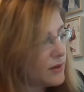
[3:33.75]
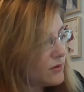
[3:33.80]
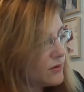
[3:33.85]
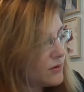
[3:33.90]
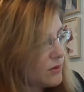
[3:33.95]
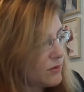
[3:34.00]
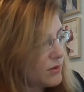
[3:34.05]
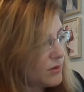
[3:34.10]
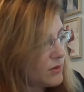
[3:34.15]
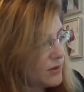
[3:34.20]

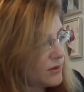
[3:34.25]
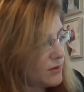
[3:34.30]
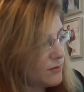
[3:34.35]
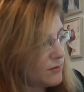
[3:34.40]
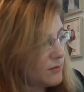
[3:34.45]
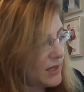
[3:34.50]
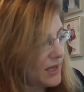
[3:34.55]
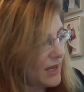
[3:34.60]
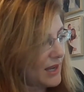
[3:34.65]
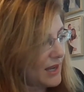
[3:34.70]
So it's going to
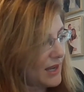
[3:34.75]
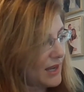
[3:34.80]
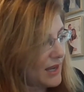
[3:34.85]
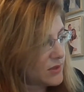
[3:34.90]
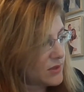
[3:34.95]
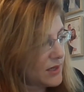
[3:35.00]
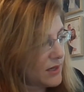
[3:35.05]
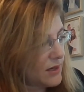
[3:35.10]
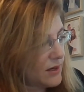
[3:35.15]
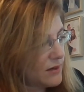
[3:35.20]
be
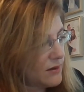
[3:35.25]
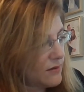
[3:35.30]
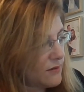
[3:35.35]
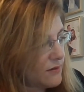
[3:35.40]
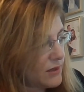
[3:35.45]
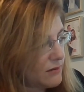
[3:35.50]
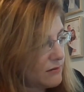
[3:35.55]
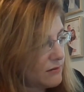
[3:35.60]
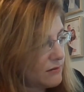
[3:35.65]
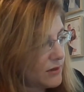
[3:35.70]
outside
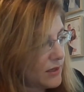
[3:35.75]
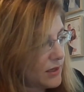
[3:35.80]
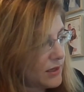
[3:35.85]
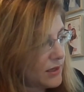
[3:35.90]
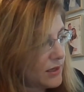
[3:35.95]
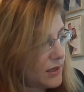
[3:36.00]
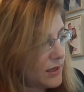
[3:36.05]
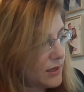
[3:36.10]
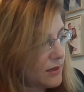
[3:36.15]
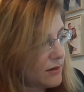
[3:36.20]
of it,
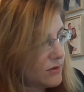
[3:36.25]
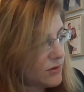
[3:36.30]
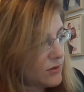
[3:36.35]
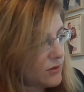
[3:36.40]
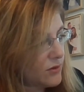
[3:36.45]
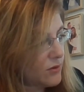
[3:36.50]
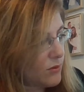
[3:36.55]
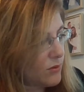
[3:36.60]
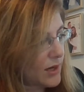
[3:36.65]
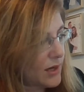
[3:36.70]
like here.
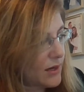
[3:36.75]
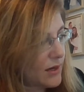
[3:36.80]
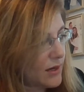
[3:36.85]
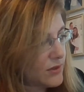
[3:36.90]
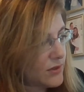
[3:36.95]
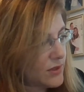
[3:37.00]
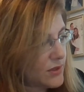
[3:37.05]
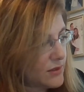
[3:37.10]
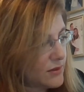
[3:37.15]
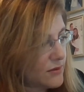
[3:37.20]
So you'll
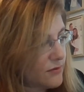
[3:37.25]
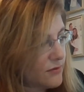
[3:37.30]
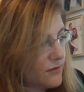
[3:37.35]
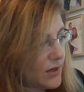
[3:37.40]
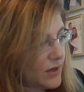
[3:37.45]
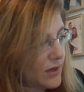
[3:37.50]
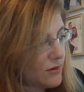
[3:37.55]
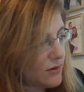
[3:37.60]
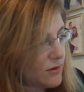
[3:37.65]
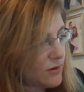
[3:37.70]
have to
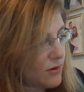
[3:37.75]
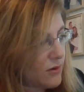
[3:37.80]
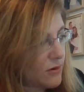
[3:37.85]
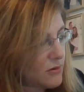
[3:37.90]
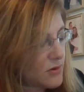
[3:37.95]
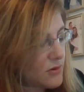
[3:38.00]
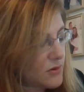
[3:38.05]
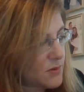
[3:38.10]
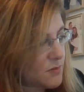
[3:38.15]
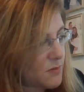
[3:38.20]
find the
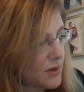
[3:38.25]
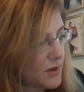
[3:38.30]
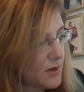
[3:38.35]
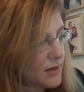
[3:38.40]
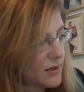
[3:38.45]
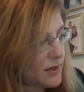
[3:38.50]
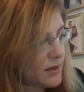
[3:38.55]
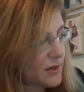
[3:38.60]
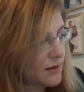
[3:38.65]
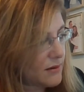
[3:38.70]

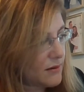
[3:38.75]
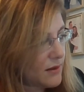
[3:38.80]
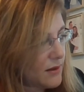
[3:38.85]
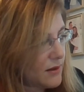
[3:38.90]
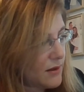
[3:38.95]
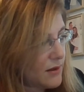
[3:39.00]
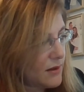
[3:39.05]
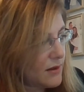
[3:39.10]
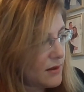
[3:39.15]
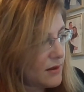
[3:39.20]
corresponding
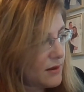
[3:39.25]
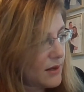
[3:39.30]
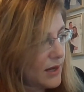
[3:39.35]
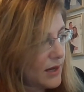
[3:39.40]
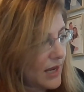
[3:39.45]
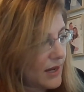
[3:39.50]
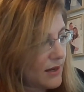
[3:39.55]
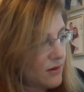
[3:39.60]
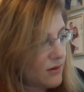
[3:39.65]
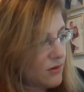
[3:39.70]

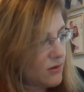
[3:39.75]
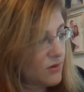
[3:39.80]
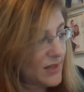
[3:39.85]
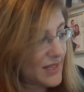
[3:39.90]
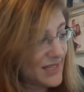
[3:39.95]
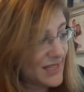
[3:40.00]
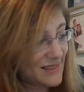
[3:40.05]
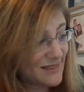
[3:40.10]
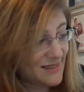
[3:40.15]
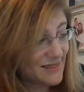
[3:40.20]

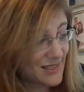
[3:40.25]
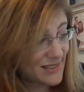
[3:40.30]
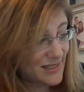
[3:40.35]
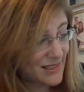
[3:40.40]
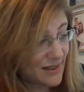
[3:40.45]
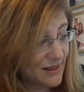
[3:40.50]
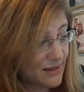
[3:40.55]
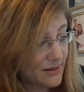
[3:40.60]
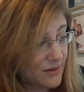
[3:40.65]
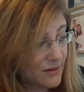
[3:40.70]
angle
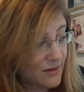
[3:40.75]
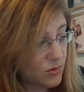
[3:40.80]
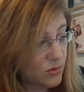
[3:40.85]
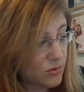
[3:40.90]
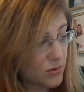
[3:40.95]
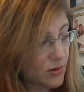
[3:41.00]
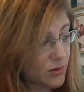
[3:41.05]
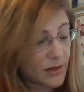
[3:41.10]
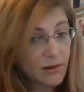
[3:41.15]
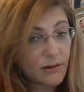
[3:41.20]
inside the
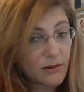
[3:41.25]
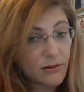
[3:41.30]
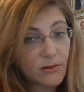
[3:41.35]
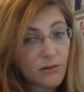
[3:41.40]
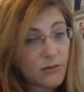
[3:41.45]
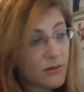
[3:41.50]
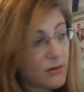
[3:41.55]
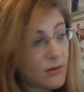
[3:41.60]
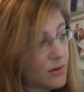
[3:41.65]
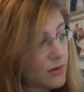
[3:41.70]

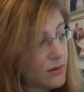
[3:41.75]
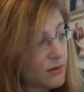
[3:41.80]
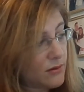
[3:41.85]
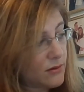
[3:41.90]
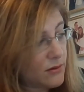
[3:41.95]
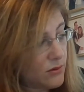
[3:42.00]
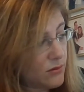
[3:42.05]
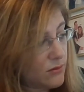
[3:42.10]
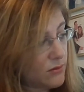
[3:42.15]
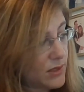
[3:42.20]
triangle.
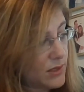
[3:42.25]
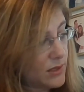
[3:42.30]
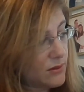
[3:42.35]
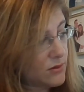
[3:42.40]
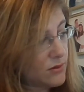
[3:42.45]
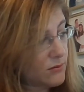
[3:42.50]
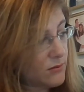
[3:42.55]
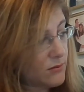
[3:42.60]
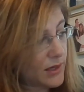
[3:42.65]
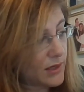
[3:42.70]
You
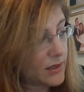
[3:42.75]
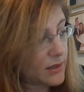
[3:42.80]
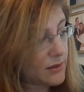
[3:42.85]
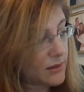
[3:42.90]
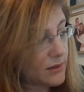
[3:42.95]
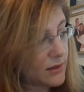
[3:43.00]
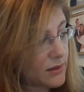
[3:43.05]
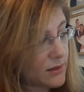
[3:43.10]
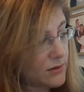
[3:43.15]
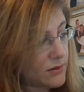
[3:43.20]
need to
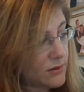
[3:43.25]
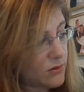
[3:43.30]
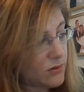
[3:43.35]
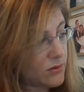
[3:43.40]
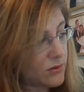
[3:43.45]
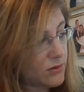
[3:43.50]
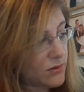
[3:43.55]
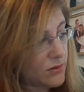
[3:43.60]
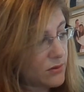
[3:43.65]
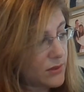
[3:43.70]
recognize
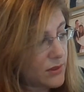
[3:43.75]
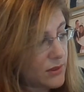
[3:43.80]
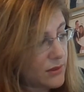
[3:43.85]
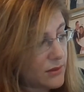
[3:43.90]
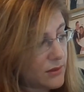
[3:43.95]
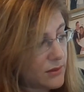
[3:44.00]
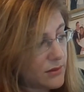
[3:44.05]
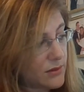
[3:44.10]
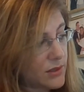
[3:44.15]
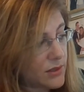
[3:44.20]

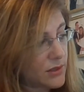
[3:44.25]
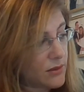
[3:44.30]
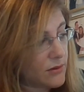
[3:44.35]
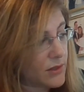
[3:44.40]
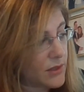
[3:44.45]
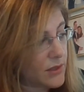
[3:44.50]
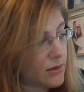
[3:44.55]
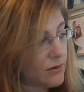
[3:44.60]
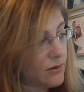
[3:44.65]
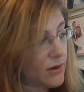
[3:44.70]
alternate
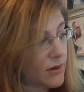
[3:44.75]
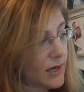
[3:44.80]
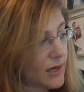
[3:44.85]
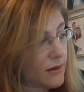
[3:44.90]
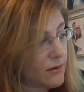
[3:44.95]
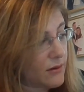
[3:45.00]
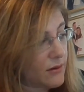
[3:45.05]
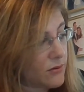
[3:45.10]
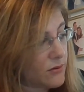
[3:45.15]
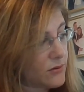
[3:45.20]
interior
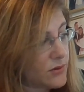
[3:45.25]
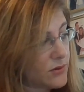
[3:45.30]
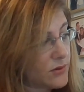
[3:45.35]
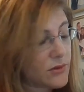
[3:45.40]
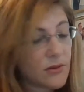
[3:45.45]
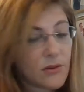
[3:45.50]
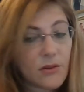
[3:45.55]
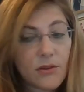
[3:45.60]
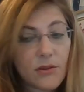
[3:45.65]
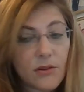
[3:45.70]

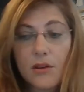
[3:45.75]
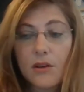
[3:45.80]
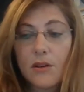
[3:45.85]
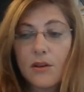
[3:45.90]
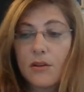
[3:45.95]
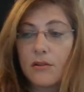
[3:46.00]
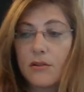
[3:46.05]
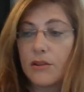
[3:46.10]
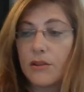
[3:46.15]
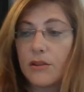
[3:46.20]
angles.
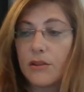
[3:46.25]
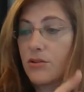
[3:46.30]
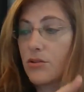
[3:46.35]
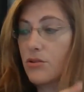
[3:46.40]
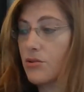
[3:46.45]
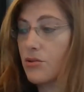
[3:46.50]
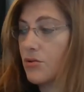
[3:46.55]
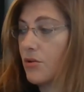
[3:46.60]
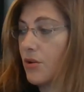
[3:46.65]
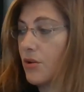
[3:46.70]

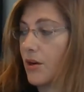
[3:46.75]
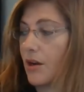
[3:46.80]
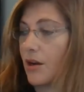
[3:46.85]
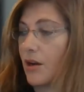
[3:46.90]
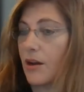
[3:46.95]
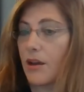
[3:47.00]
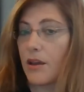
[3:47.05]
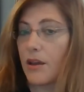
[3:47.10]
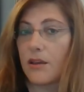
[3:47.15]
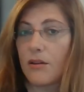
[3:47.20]
Let's
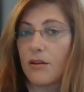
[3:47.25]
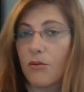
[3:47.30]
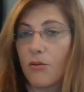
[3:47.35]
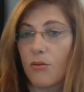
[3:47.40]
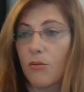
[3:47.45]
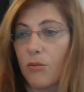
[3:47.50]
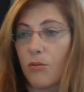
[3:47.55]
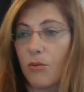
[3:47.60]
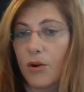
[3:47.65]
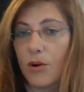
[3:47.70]
try
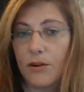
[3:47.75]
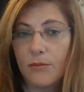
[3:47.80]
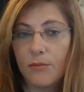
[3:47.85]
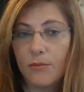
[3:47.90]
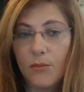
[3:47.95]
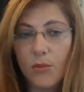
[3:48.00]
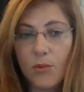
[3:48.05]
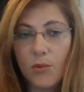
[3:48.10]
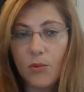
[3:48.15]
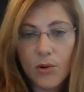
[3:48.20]

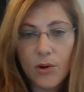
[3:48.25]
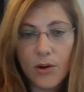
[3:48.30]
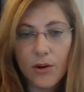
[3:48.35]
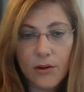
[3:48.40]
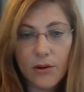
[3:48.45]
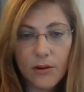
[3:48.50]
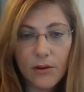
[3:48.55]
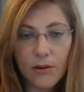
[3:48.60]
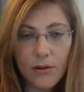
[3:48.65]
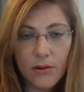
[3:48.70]
one
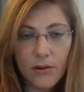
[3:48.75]
more.